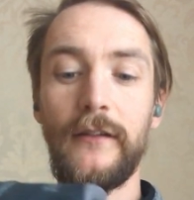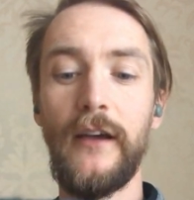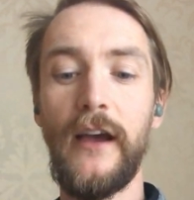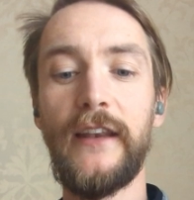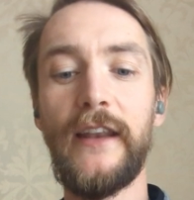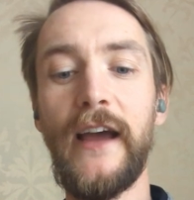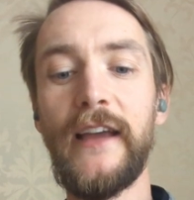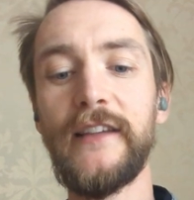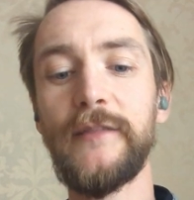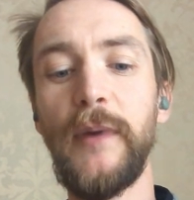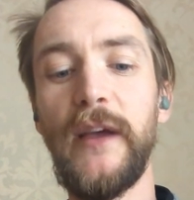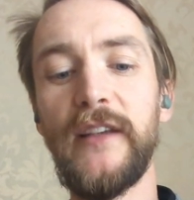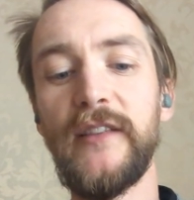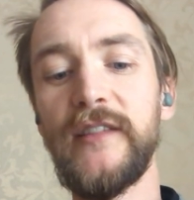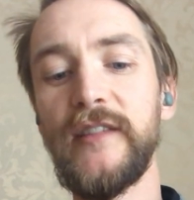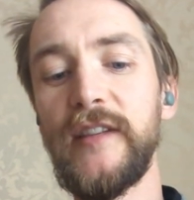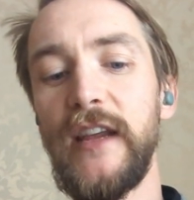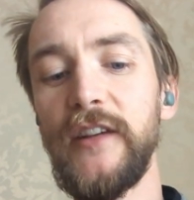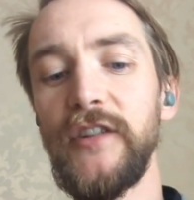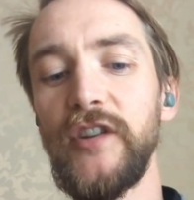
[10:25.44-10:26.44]
a nice bit of
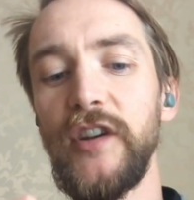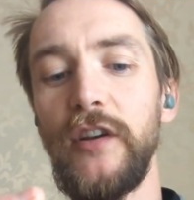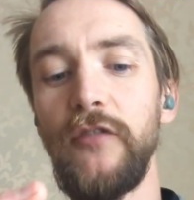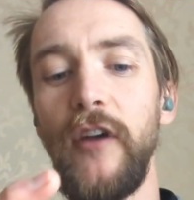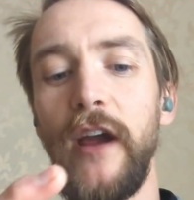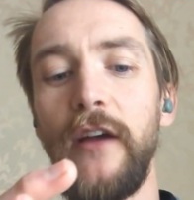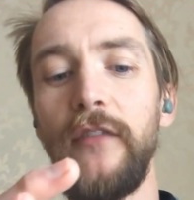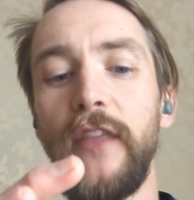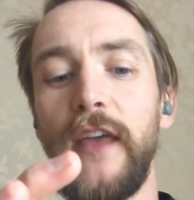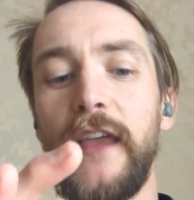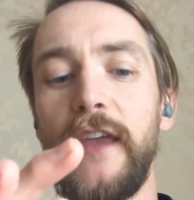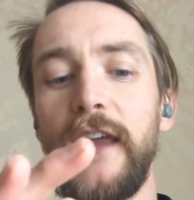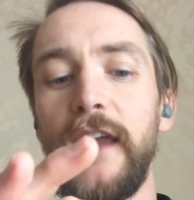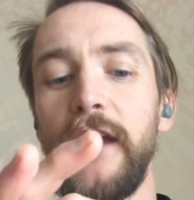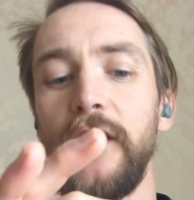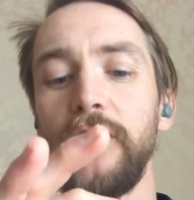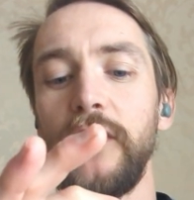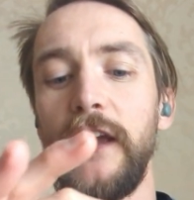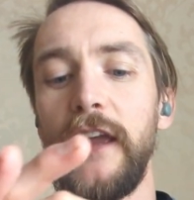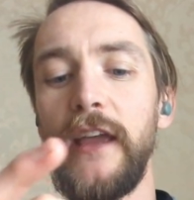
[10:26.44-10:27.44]
stitching around the
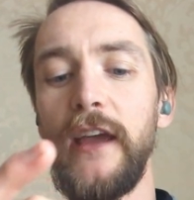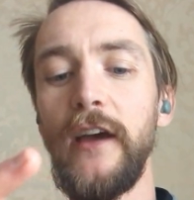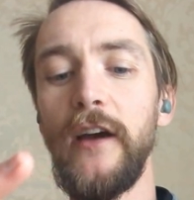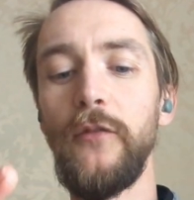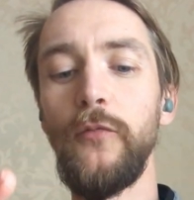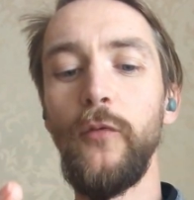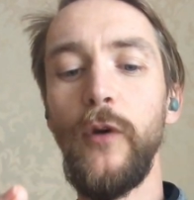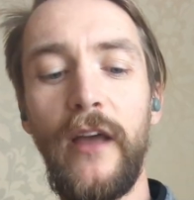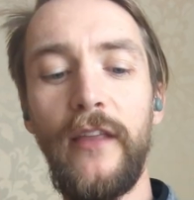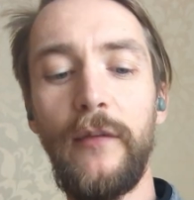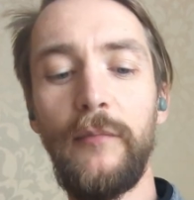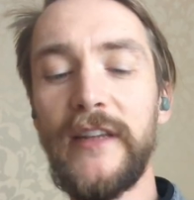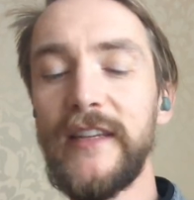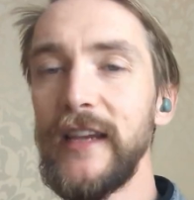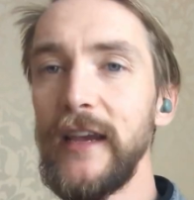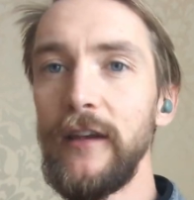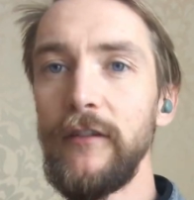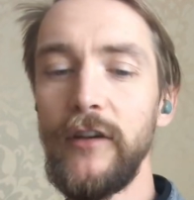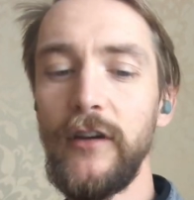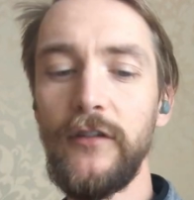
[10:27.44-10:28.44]
heel here where the
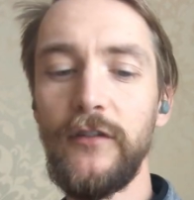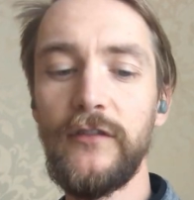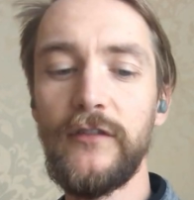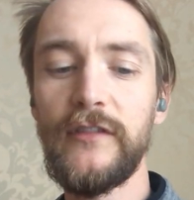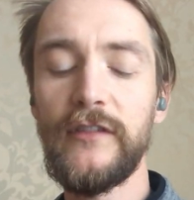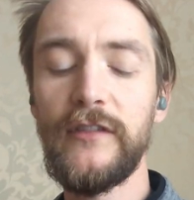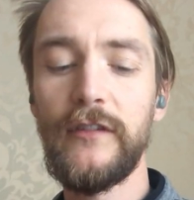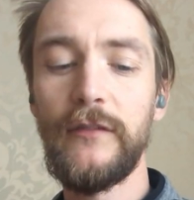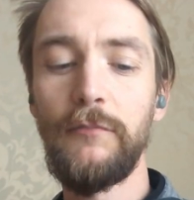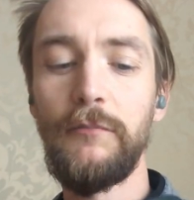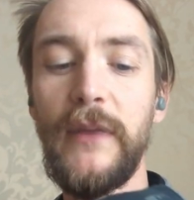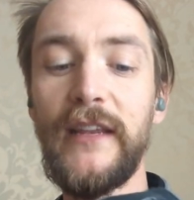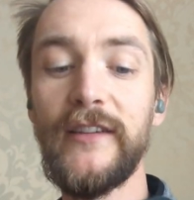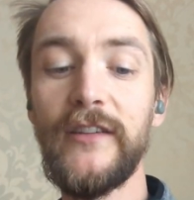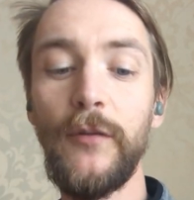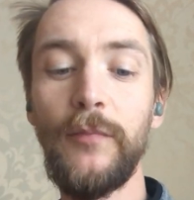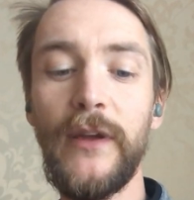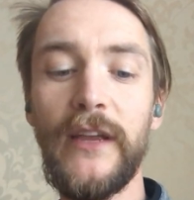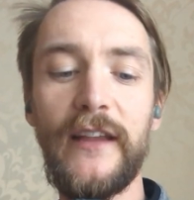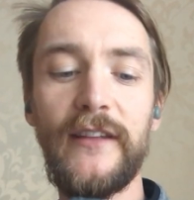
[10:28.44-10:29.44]
materials meet
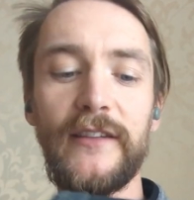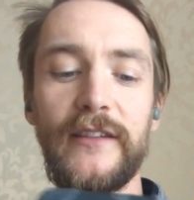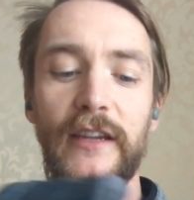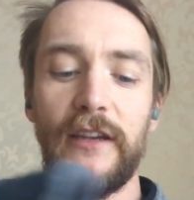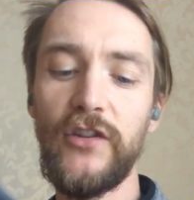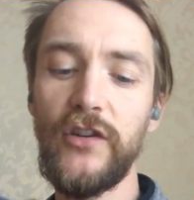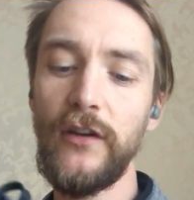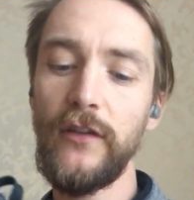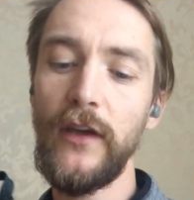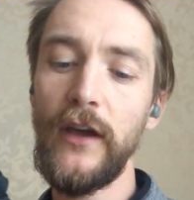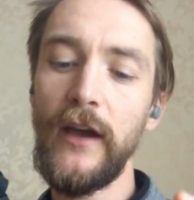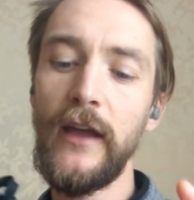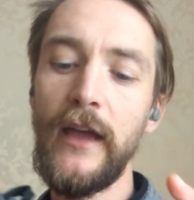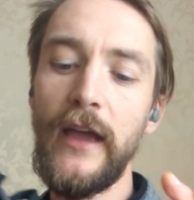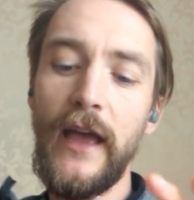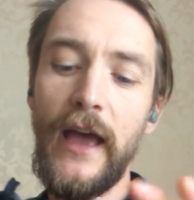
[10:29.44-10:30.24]
up against each other.